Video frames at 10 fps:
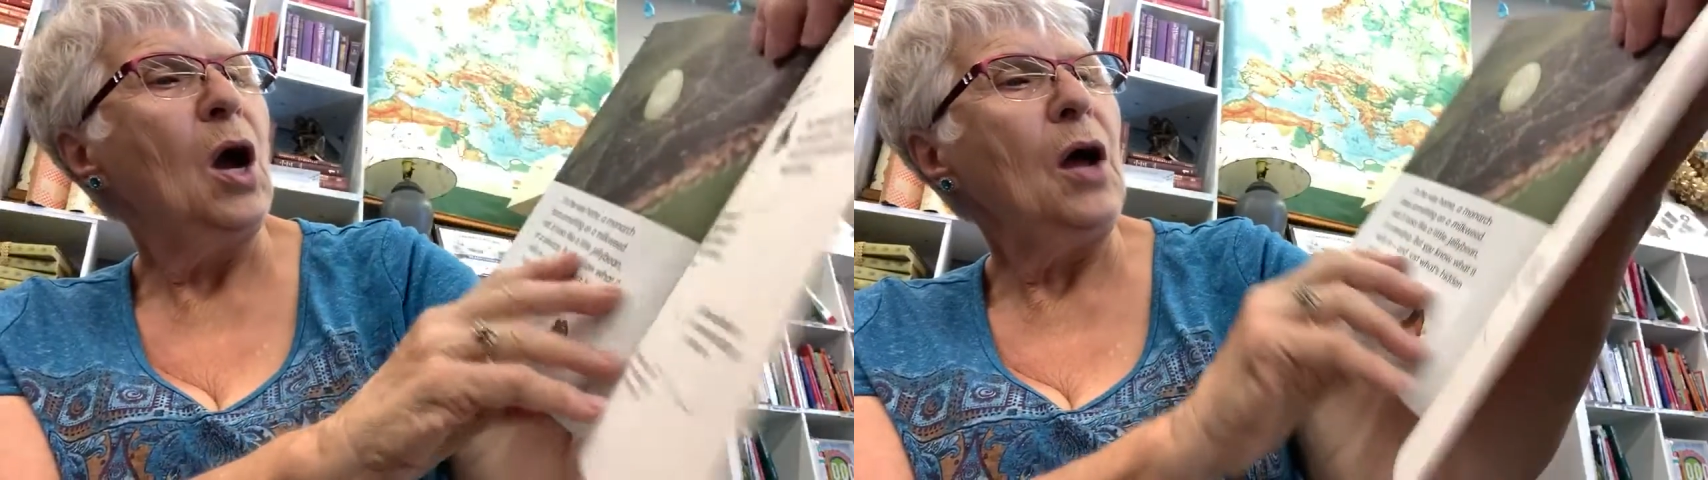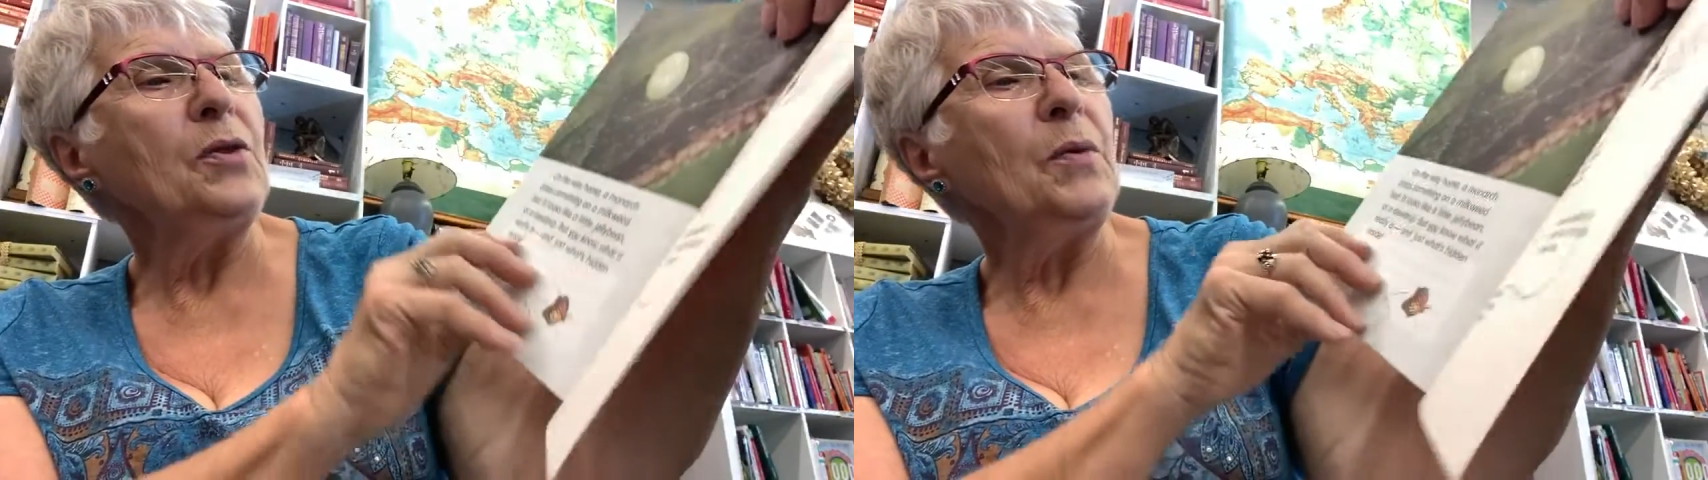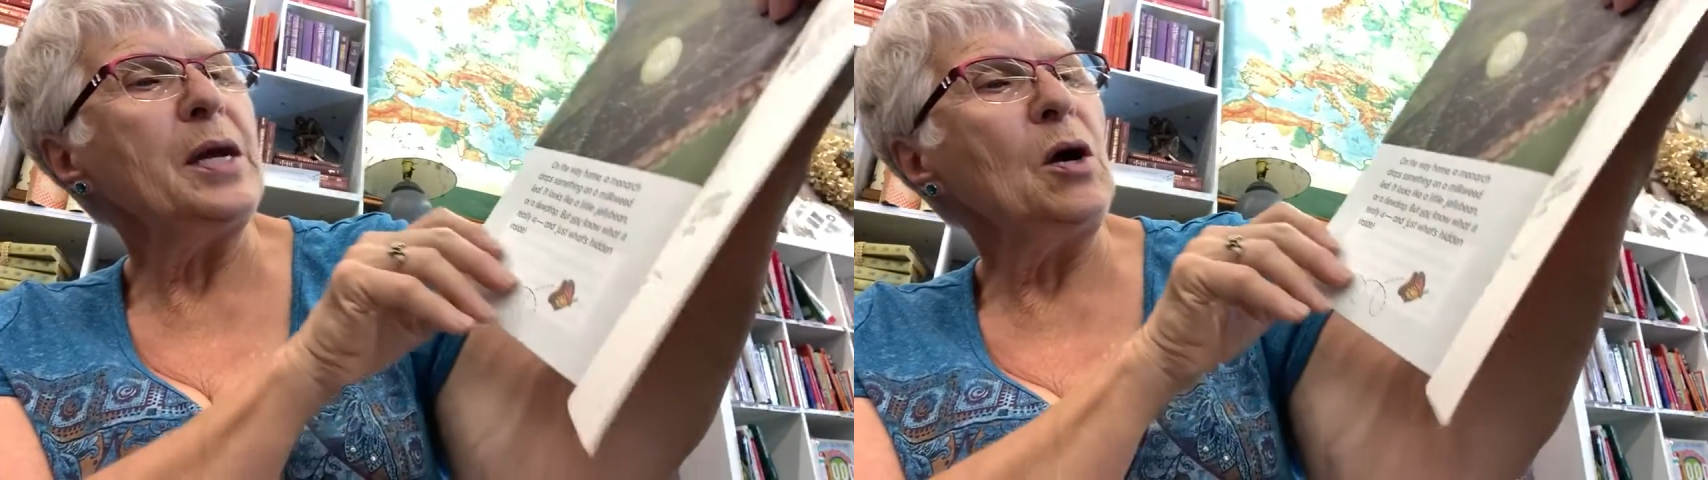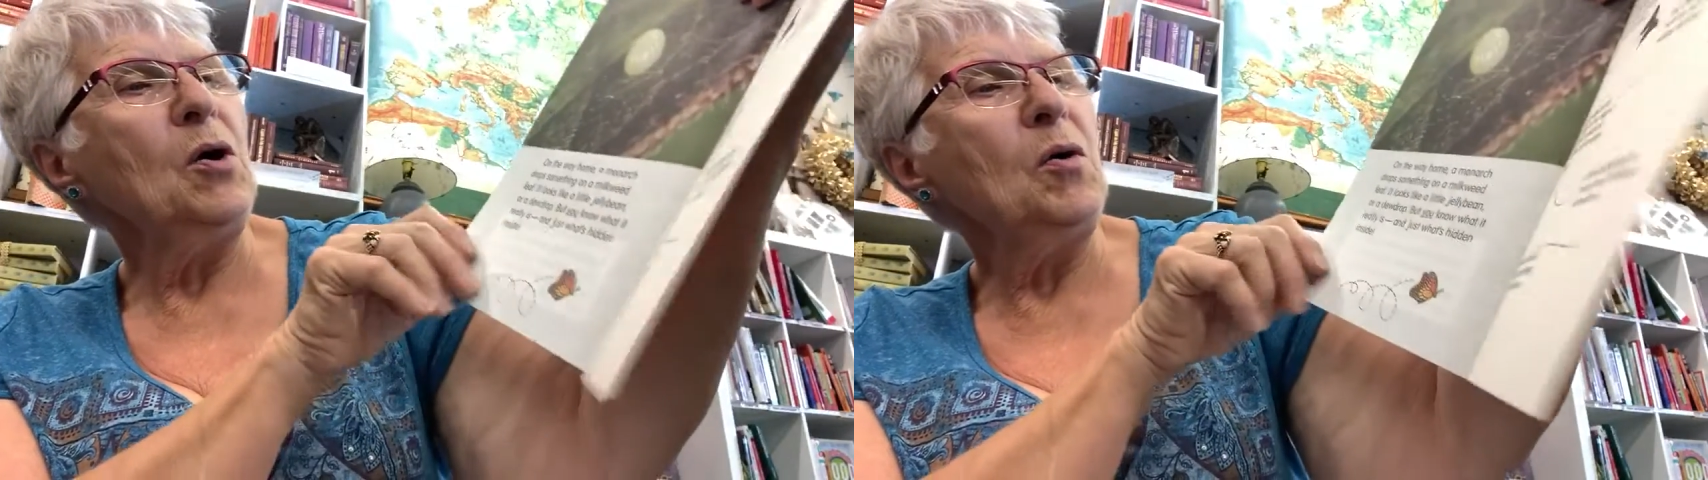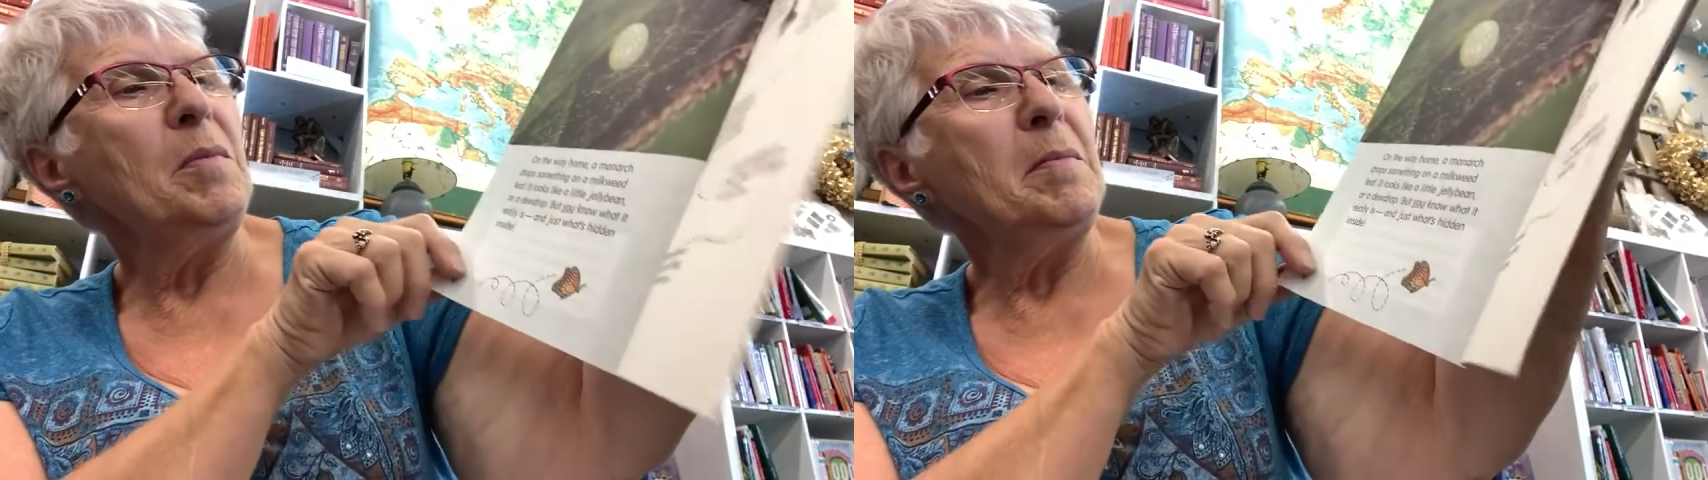On the way
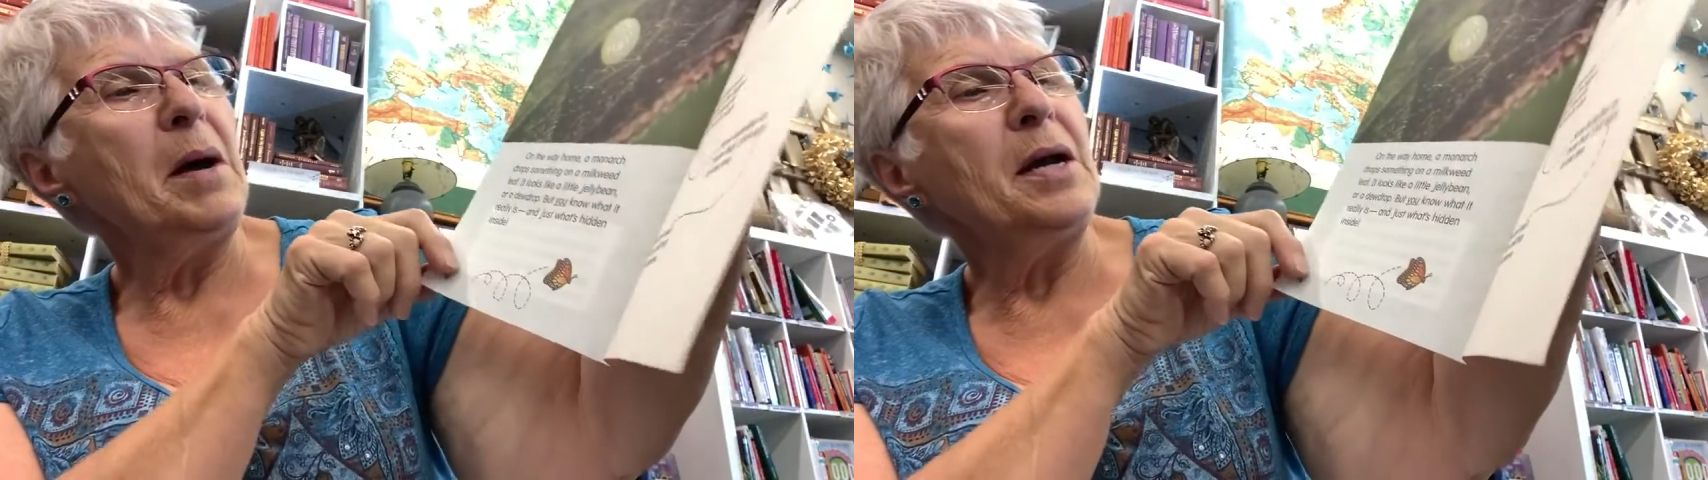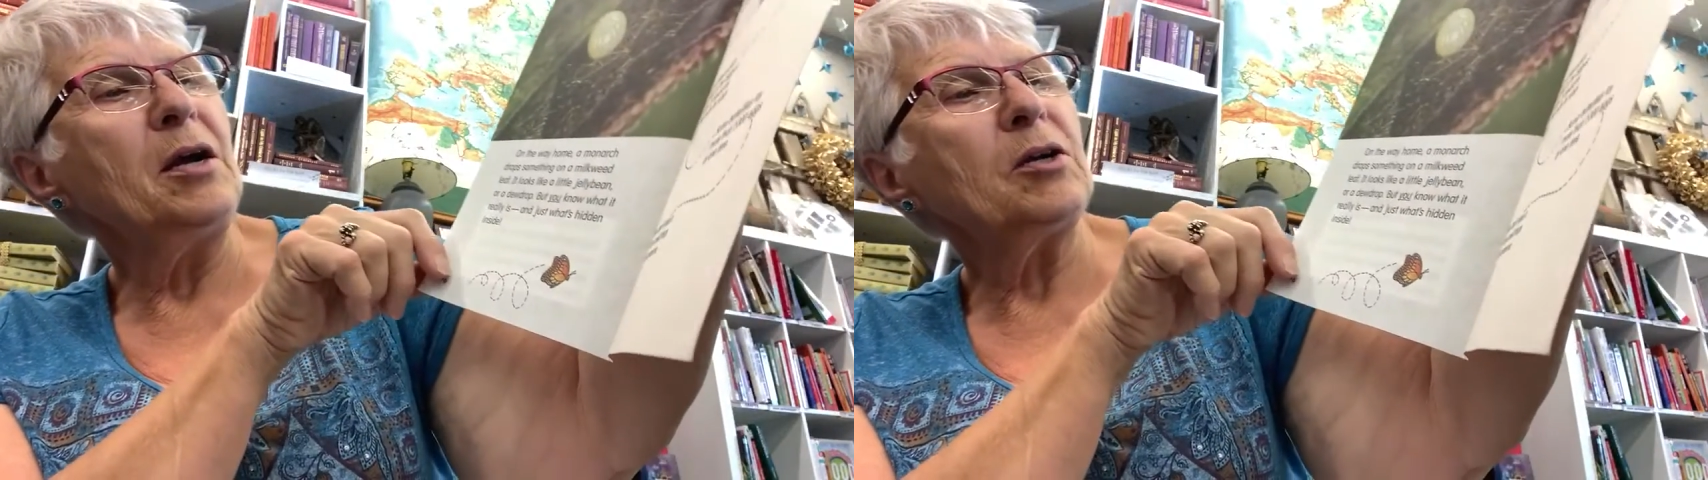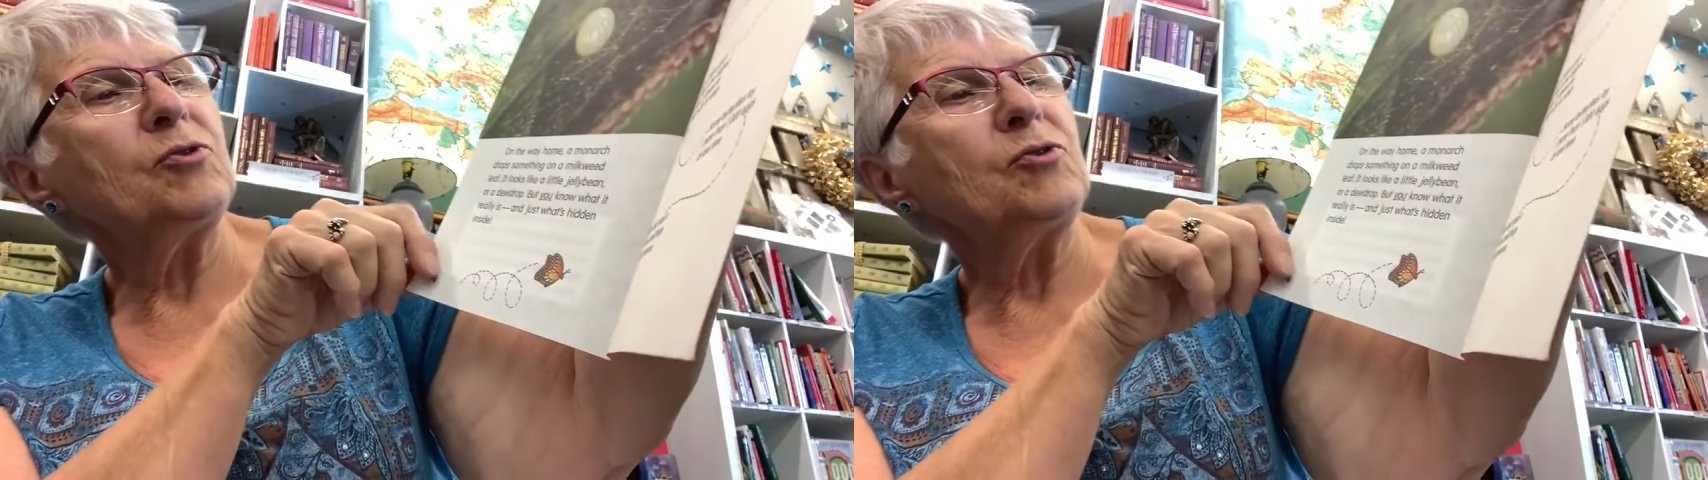home, a monarch